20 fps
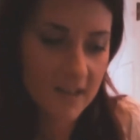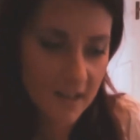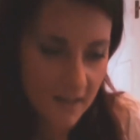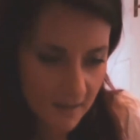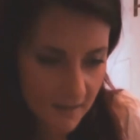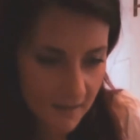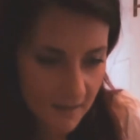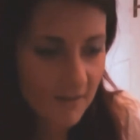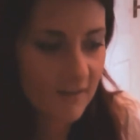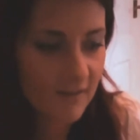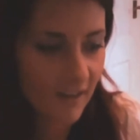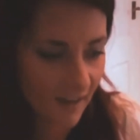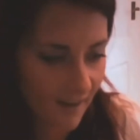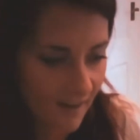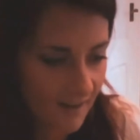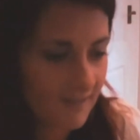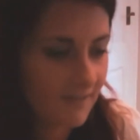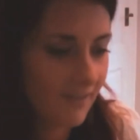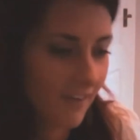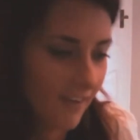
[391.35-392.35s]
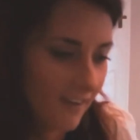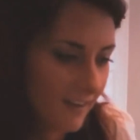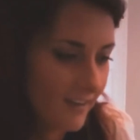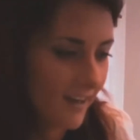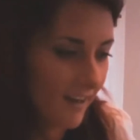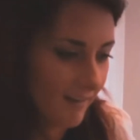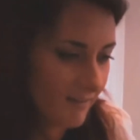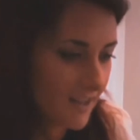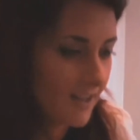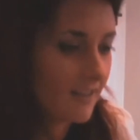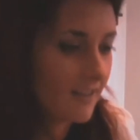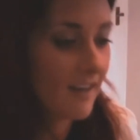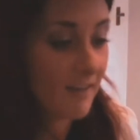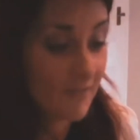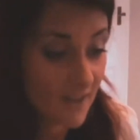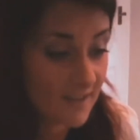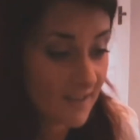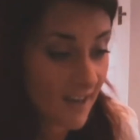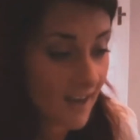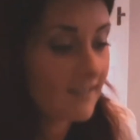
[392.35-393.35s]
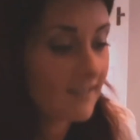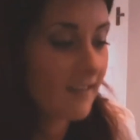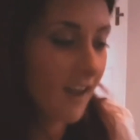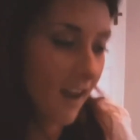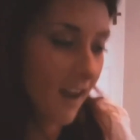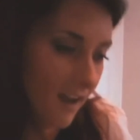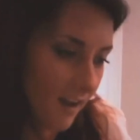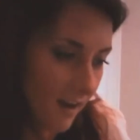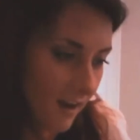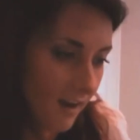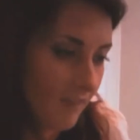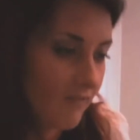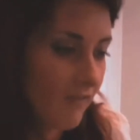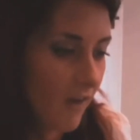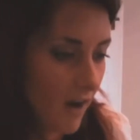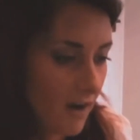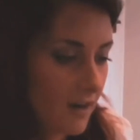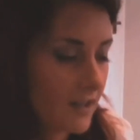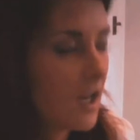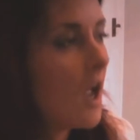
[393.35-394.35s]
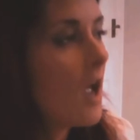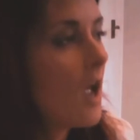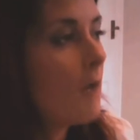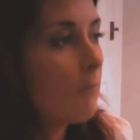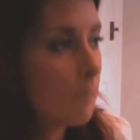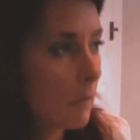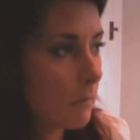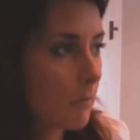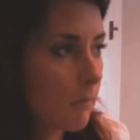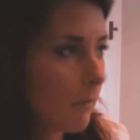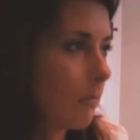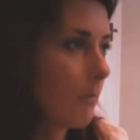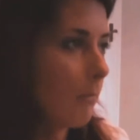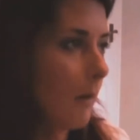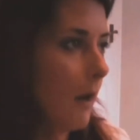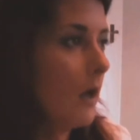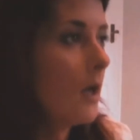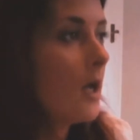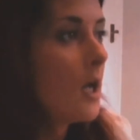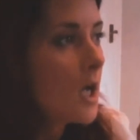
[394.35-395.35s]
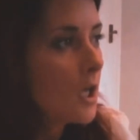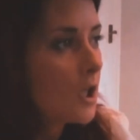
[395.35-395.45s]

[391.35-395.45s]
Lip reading: Yes, fine. How are you? You have a nice day? Yeah, fine. Blah, blah, blah, blah, blah.